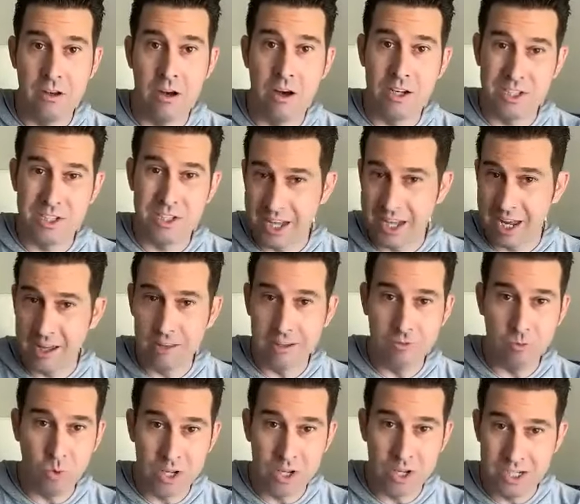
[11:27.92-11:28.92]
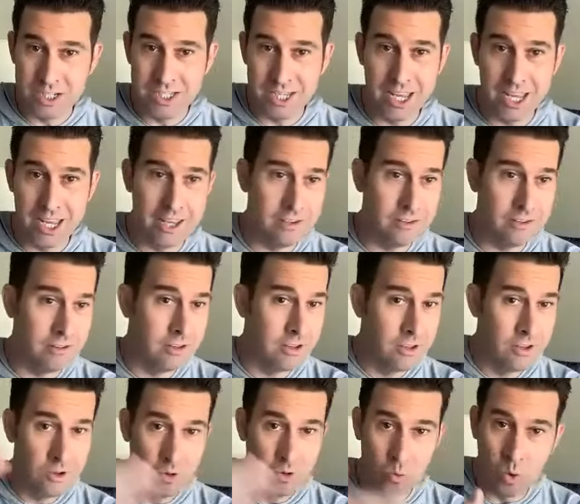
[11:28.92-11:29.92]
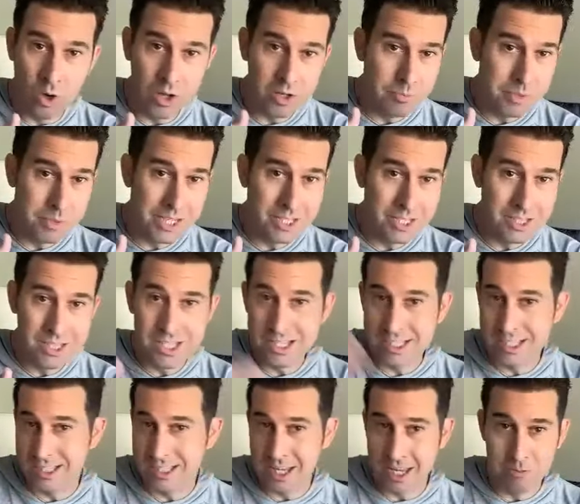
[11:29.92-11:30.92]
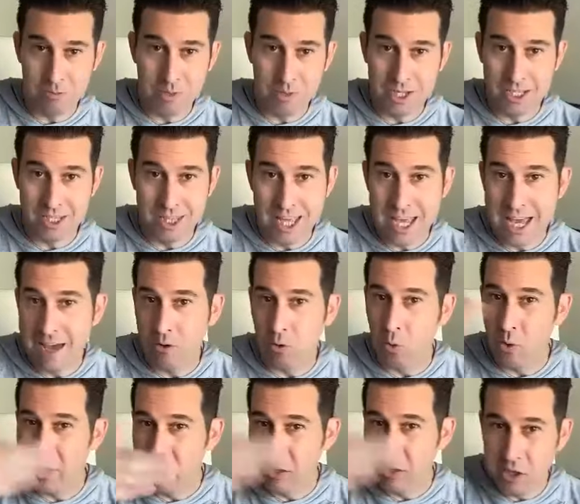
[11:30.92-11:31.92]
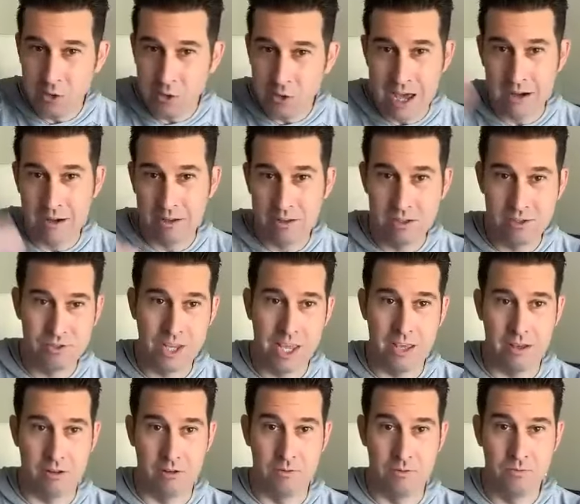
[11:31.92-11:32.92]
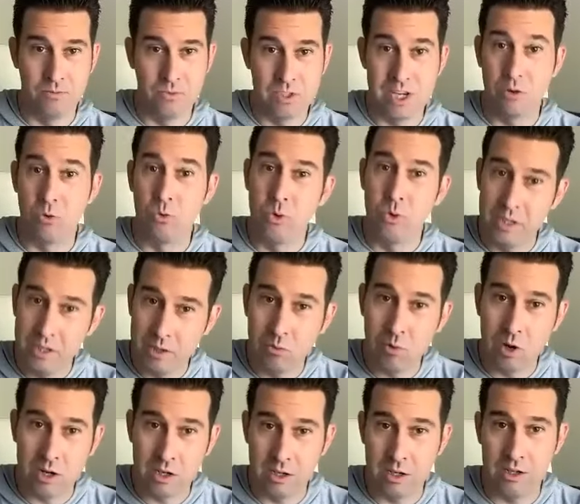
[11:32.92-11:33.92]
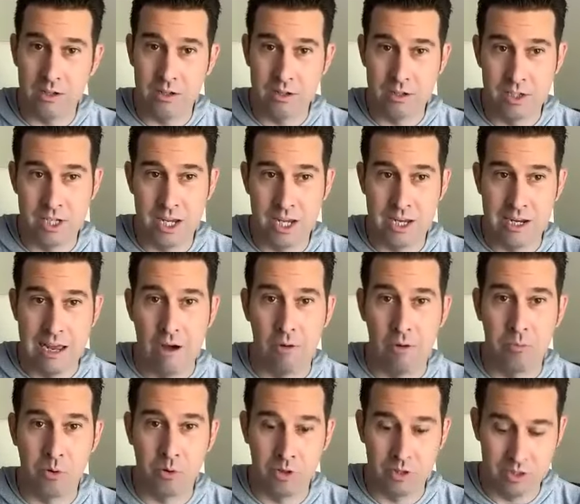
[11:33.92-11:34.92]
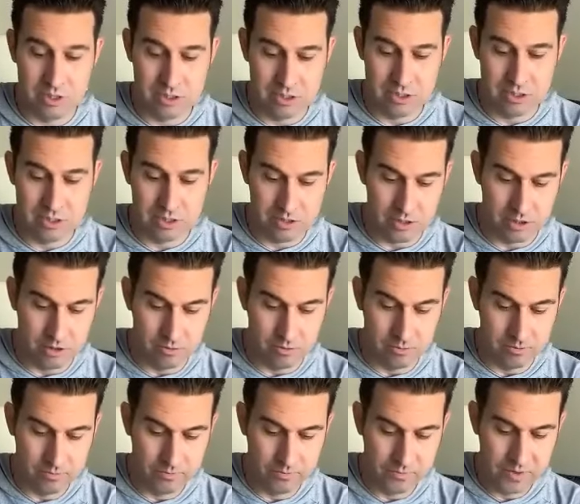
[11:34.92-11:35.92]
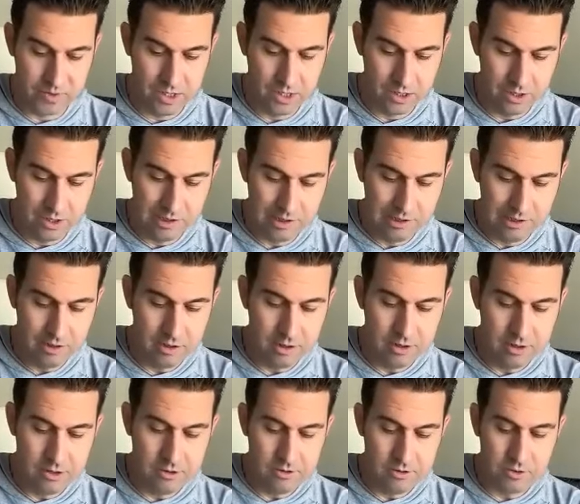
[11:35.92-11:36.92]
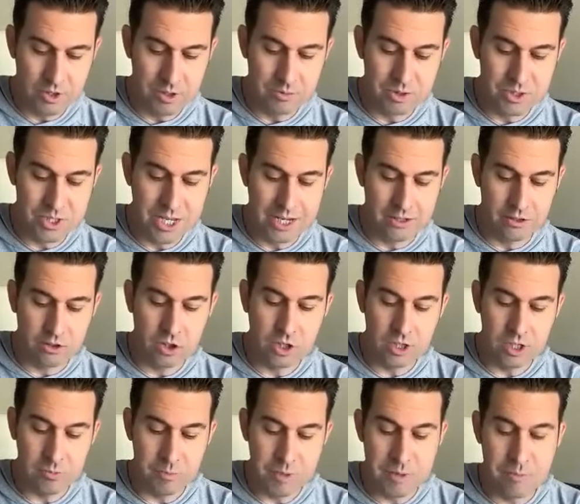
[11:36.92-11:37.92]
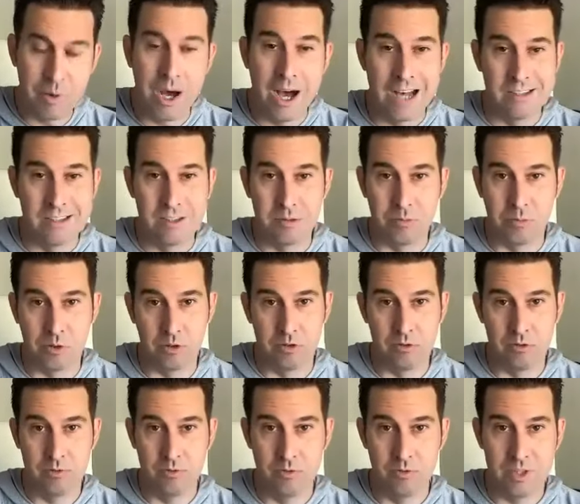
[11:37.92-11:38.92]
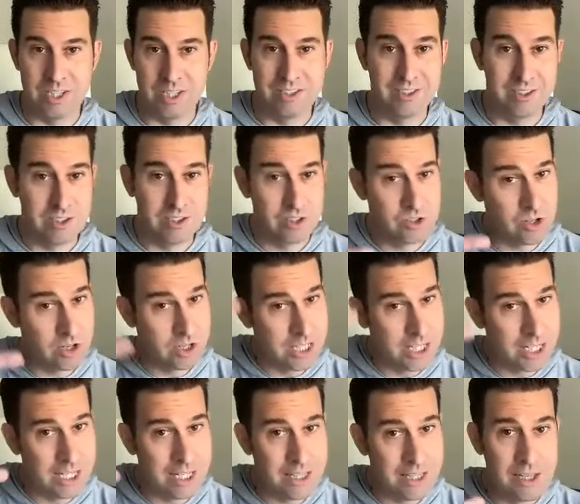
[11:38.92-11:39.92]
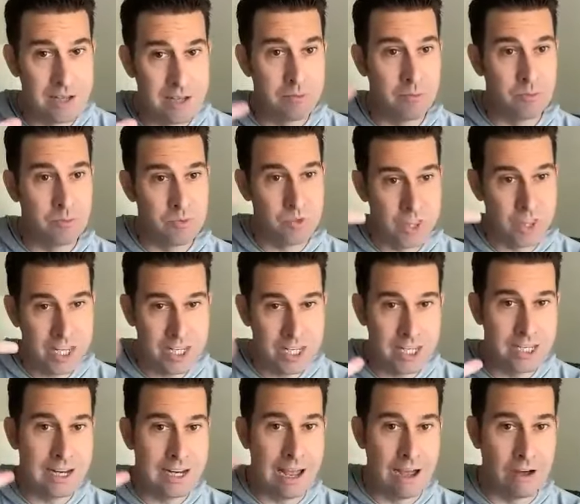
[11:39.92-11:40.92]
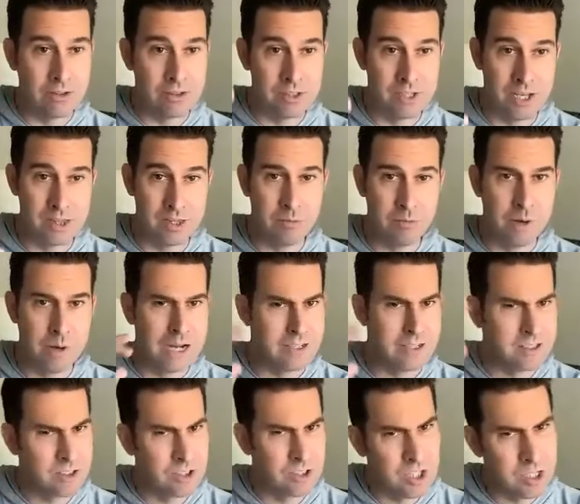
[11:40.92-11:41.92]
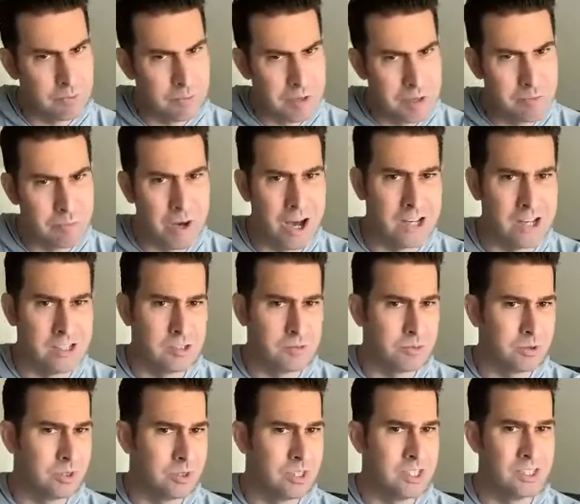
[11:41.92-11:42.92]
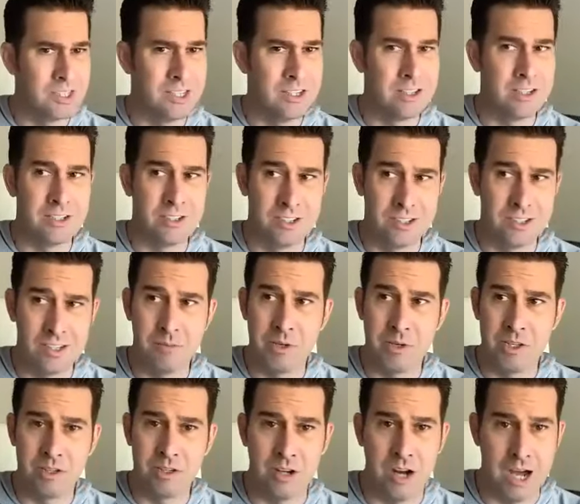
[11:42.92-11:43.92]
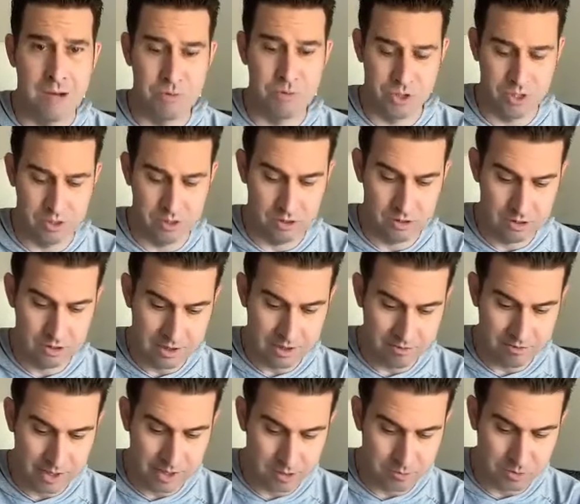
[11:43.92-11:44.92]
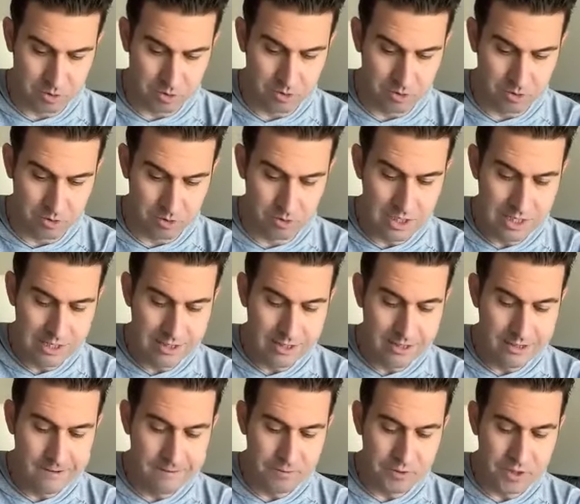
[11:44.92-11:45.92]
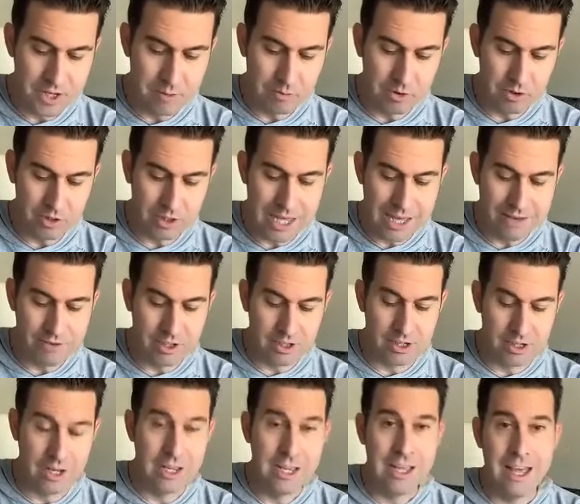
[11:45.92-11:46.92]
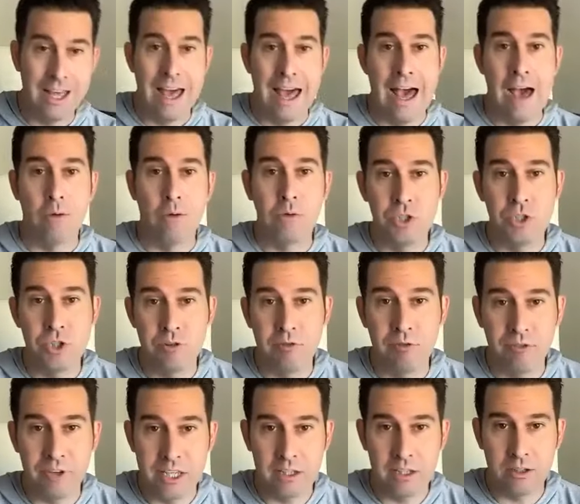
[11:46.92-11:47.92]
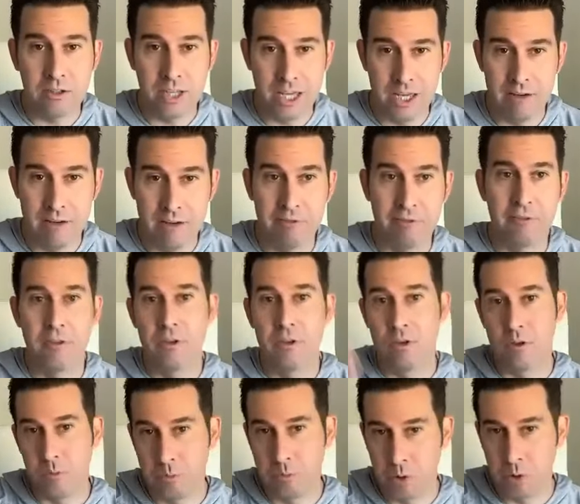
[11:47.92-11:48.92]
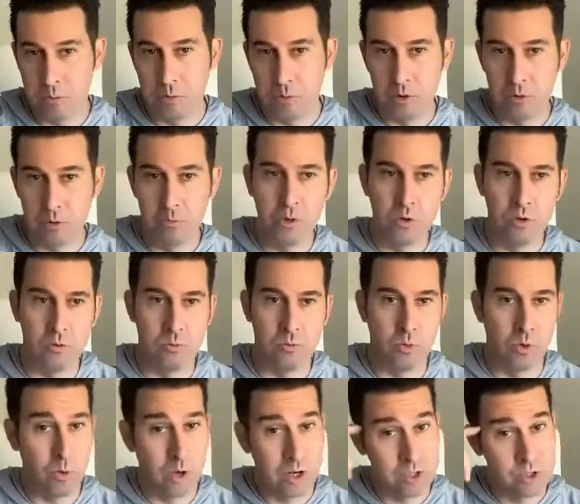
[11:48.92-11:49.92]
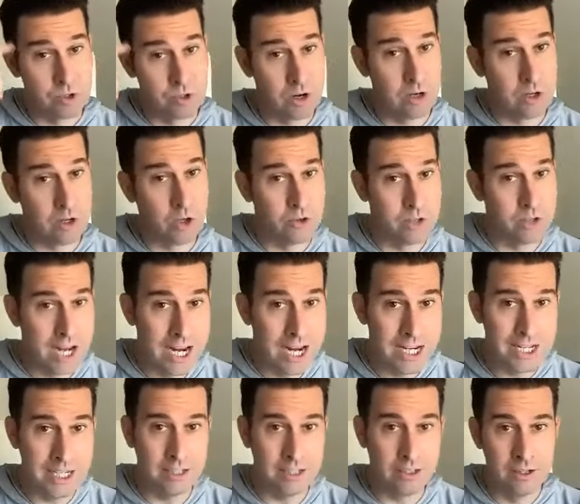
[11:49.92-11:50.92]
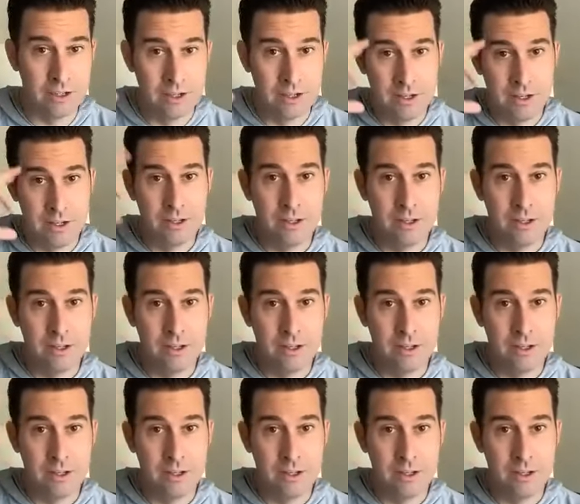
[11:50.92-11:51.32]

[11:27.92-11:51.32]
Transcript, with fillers: On a scale of one to 10, one being this, 10 being that, where are you at on the scale? So I really want to understand how important this is to you. Number 10, could it be possible? This is to start getting them thinking outside the box. Could it be possible that there is some other option available? Number 11, how would you feel if boom, boom, boom? We want to start creating